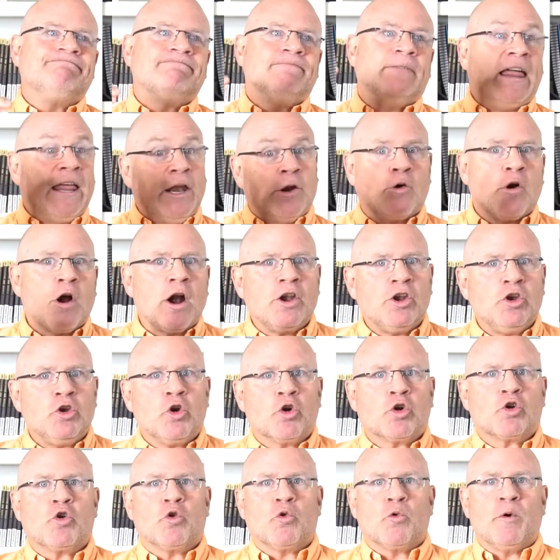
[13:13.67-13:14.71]
later on in
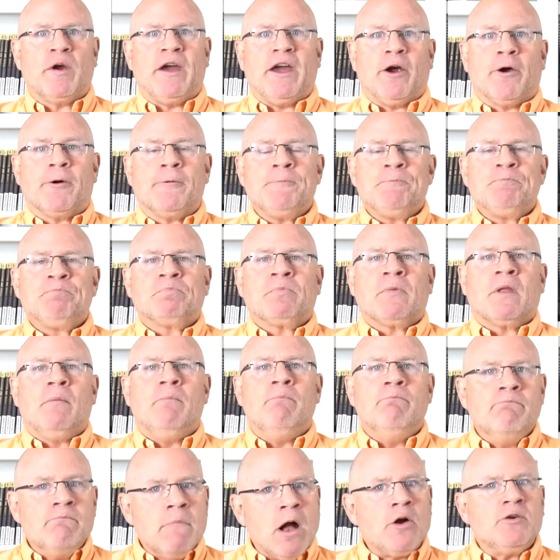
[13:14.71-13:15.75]
your career.
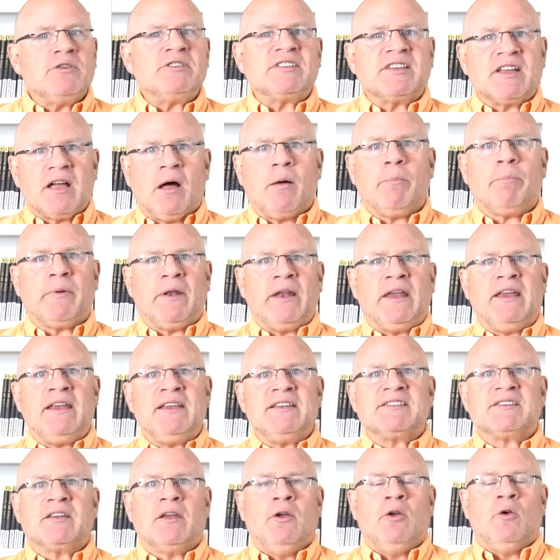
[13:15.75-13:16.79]
Most
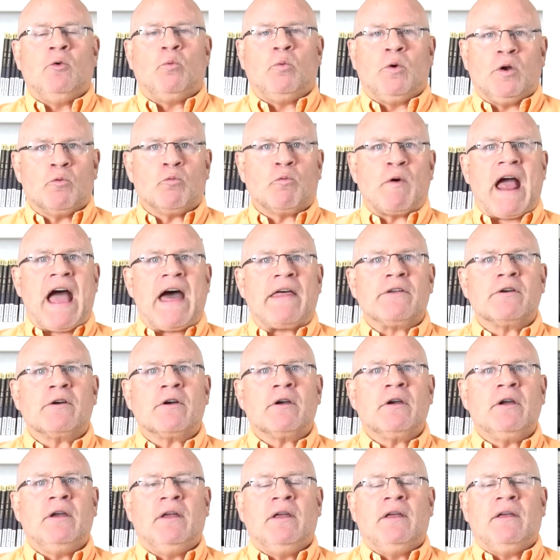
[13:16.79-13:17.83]
companies would
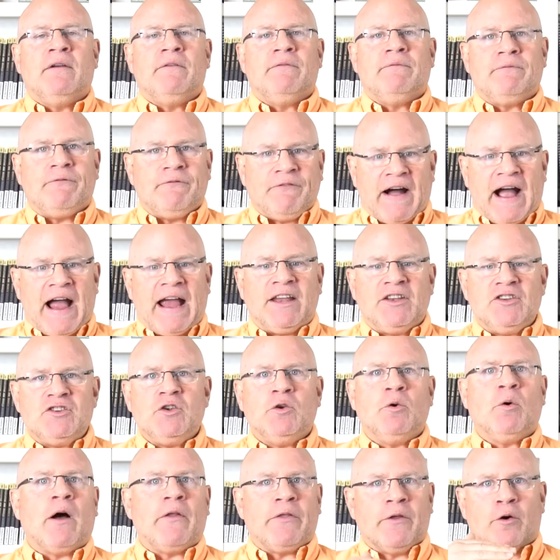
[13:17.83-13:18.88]
rather find
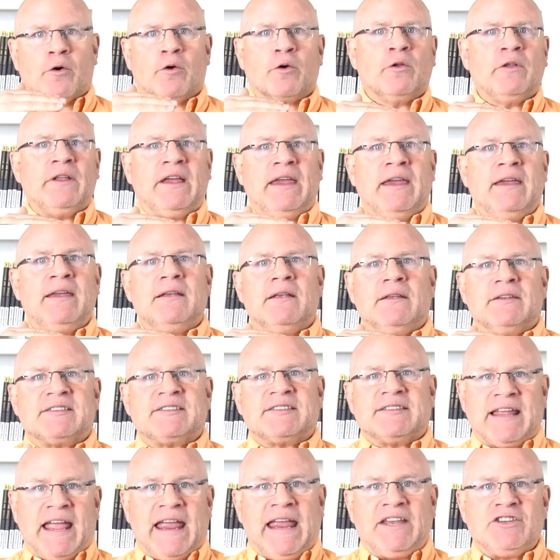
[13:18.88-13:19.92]
you on the early
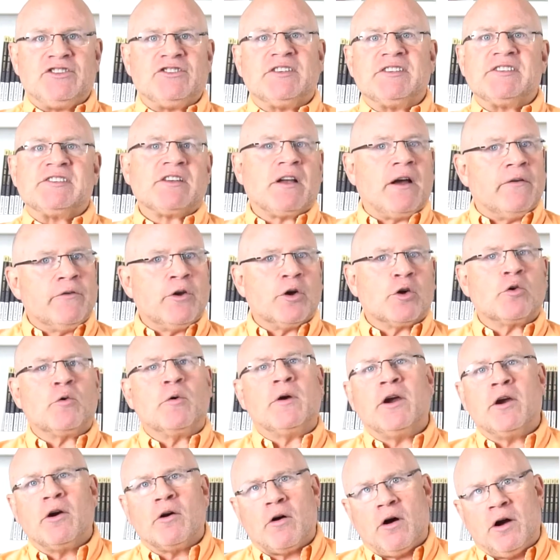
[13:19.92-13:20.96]
stages of your
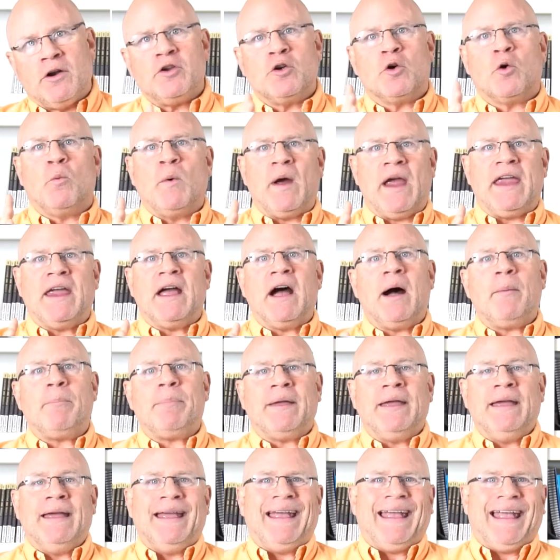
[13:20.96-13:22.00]
career, on your way
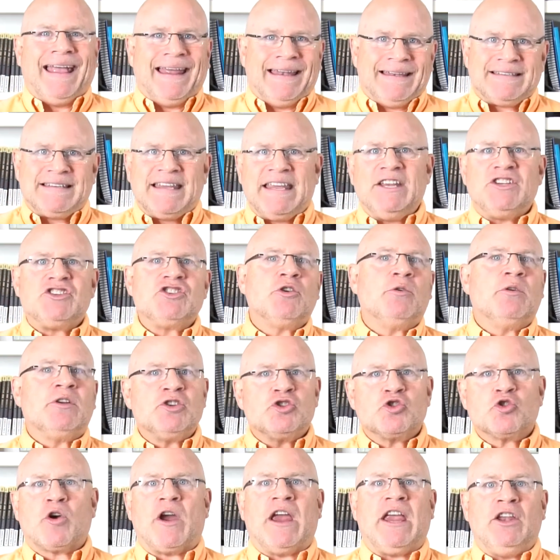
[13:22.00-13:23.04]
up, and teach you and
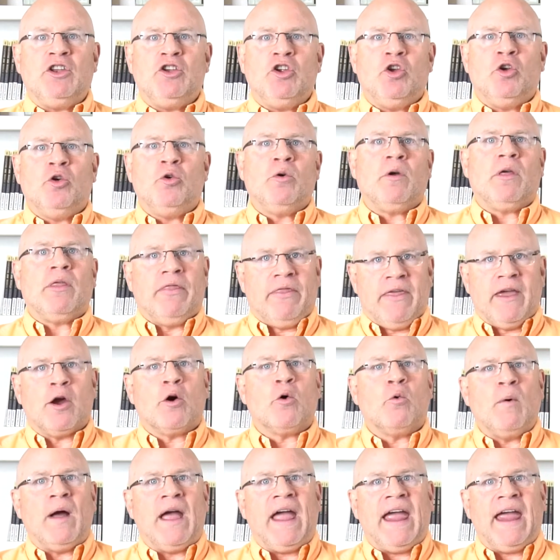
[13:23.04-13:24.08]
train you
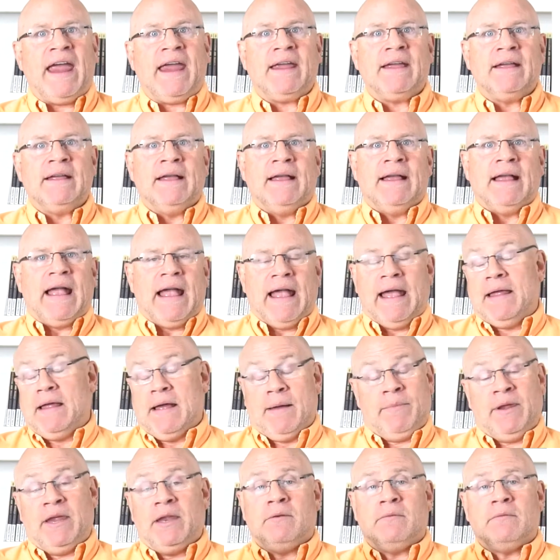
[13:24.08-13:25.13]
their way.
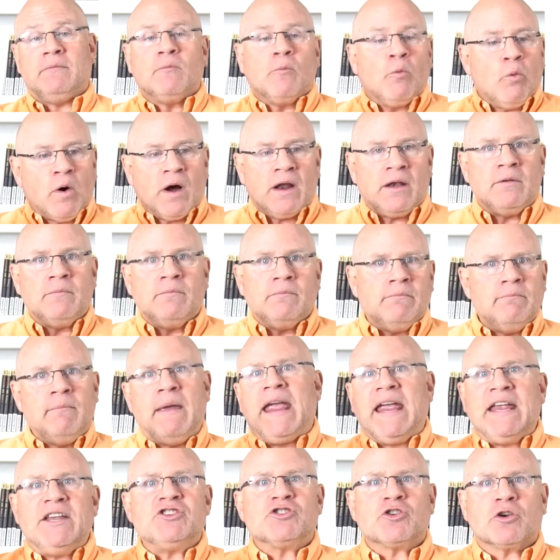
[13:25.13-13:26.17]
I mean, one
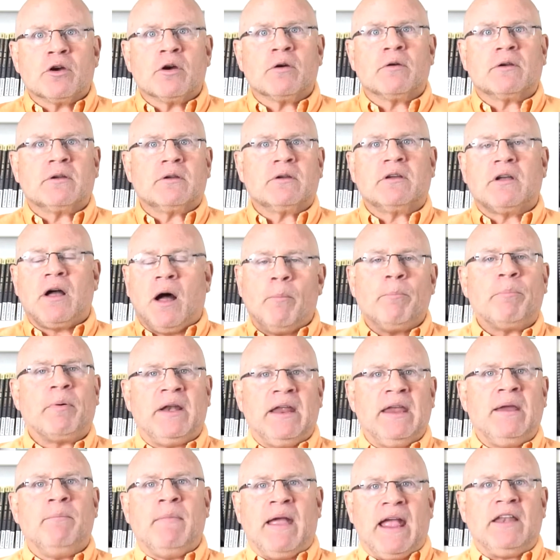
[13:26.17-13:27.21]
major
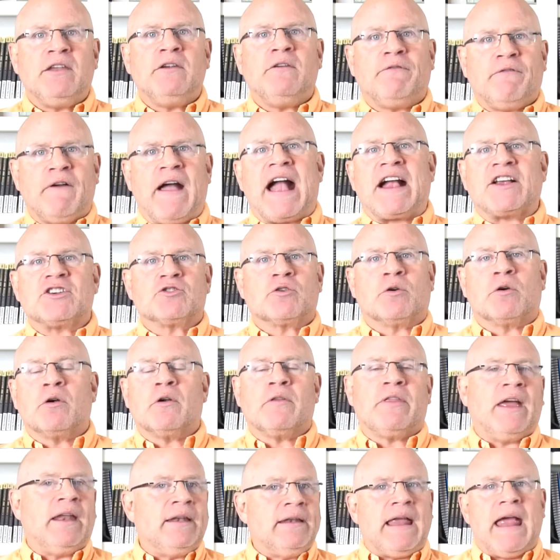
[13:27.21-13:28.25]
company,
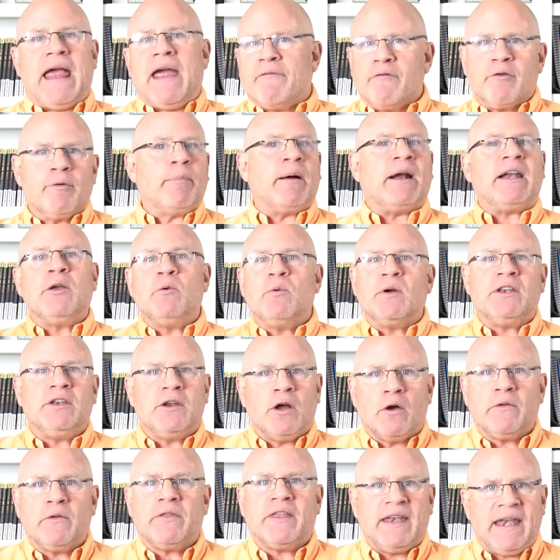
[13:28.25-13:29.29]
manufacturer that everybody would
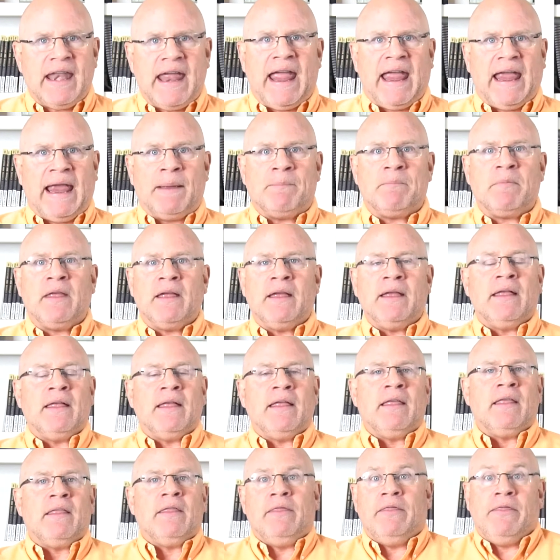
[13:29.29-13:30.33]
know the name,
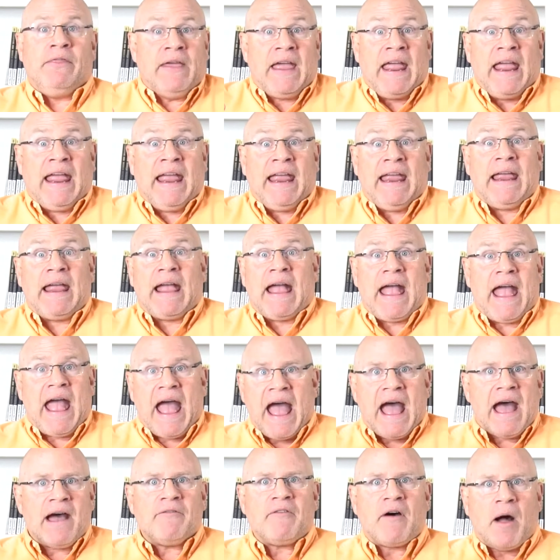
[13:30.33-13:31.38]
they
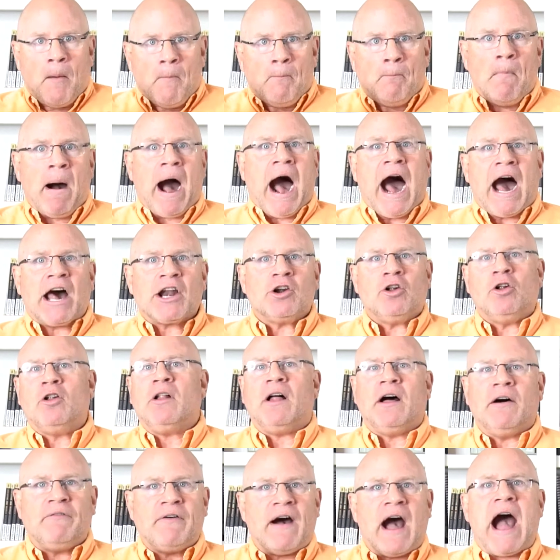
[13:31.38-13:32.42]
have a model
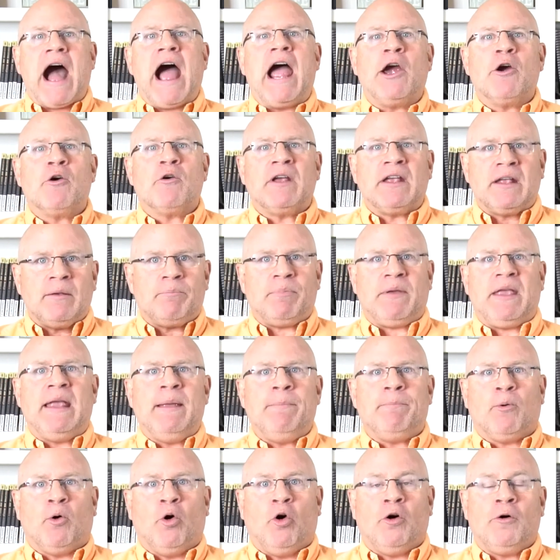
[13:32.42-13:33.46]
of hiring
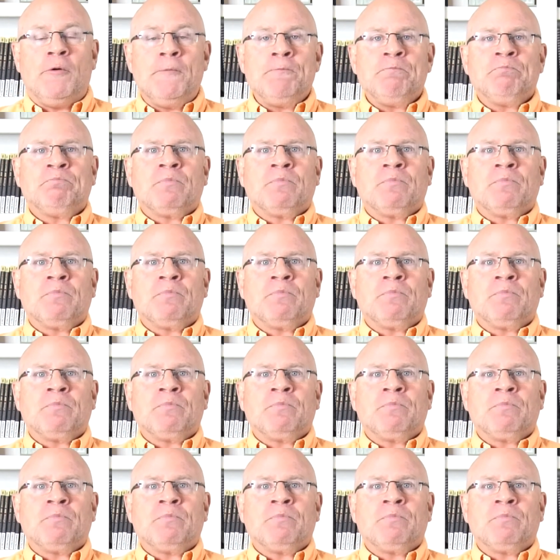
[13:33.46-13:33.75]
people